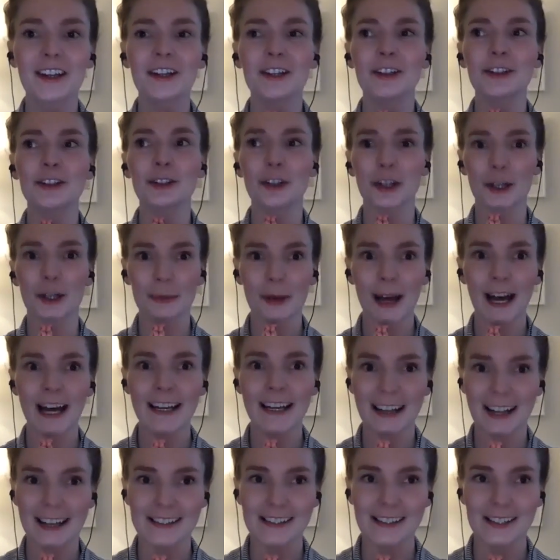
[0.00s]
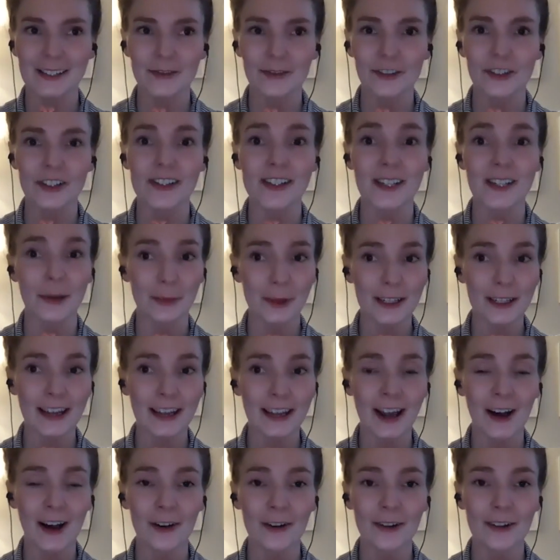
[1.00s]
you're a badass for stepping
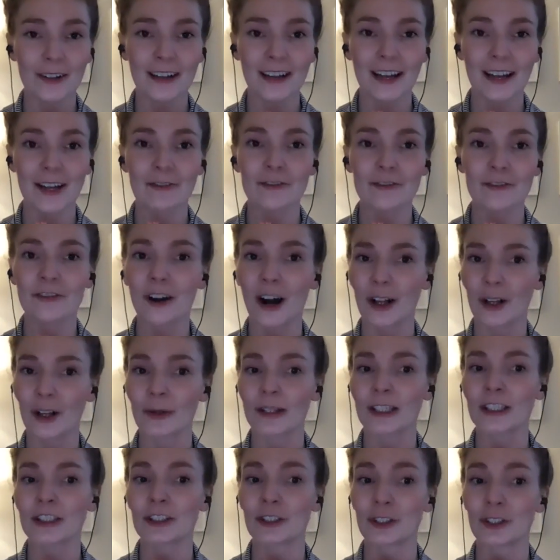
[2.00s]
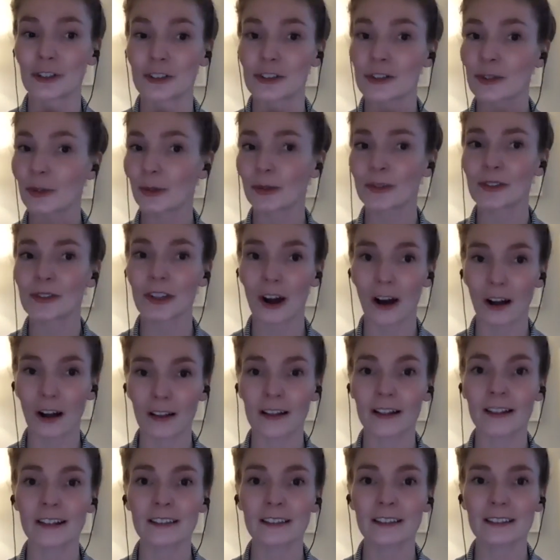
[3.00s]
out and following your soul's
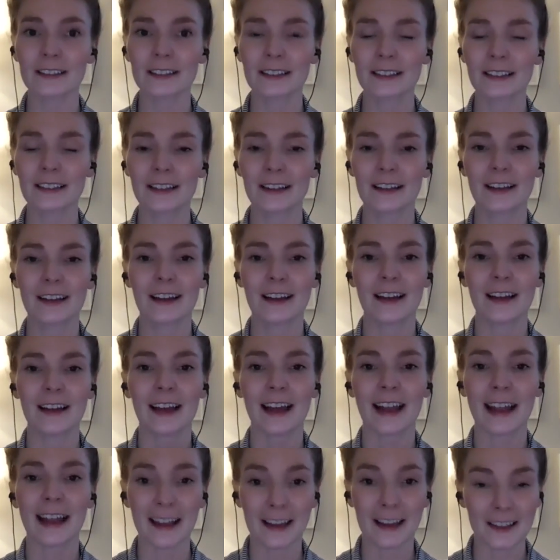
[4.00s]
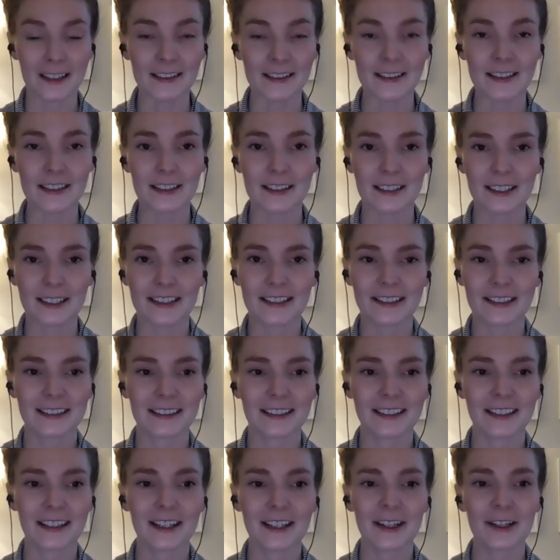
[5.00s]
calling. And
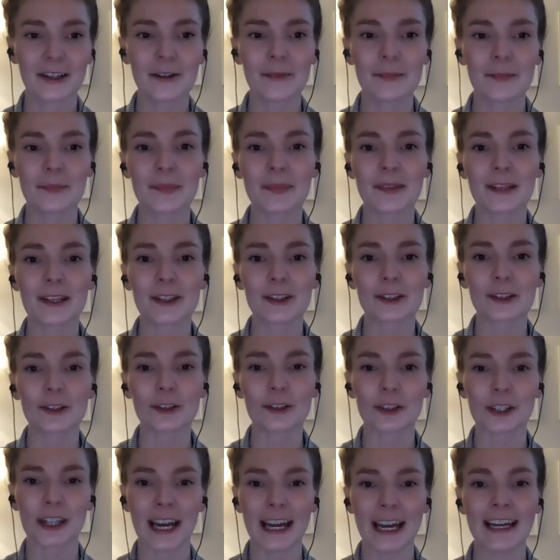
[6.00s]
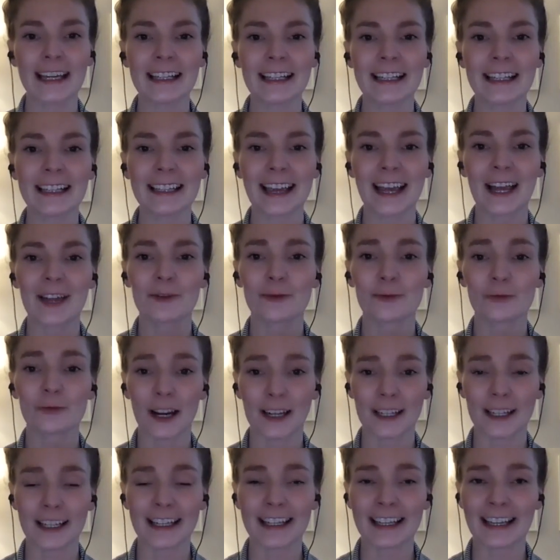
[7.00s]
creating and
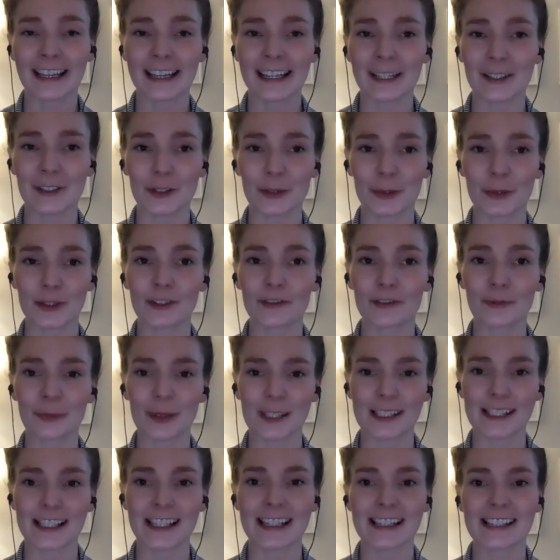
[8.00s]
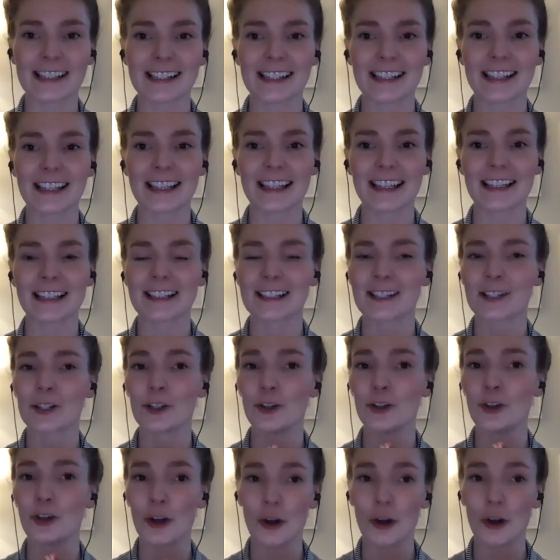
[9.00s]
running an intuitive business is
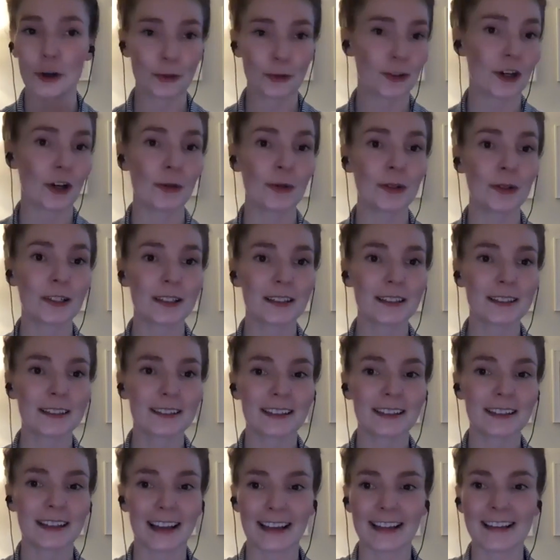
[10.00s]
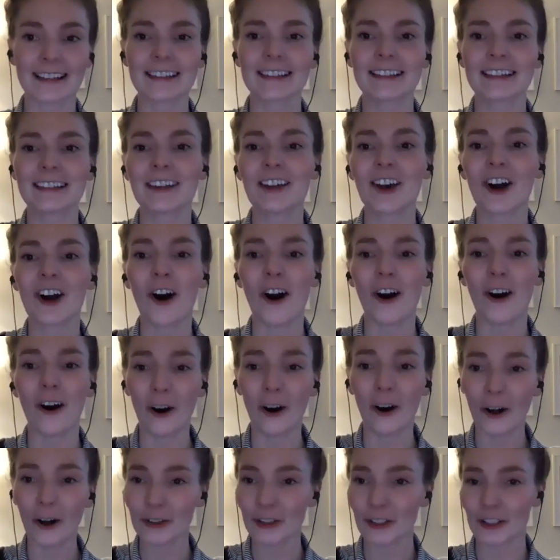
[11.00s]
no joke. Like,
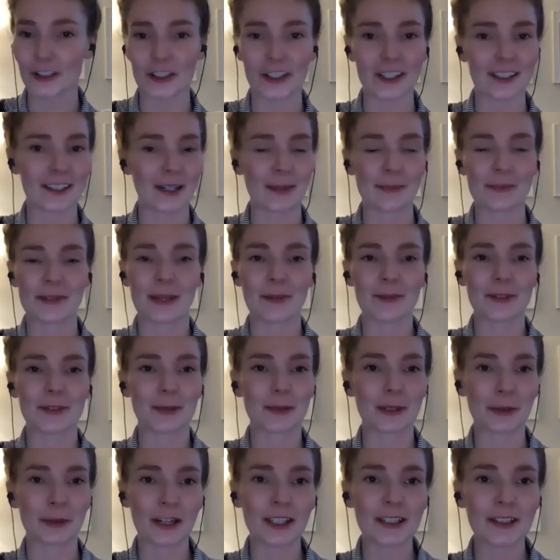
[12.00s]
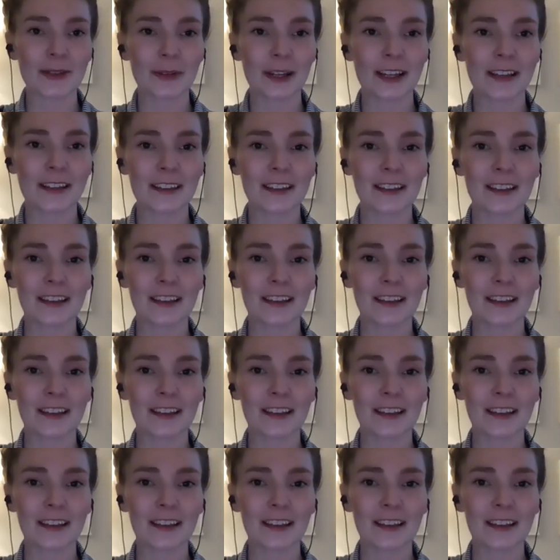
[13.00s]
all your shit comes up to be worked with.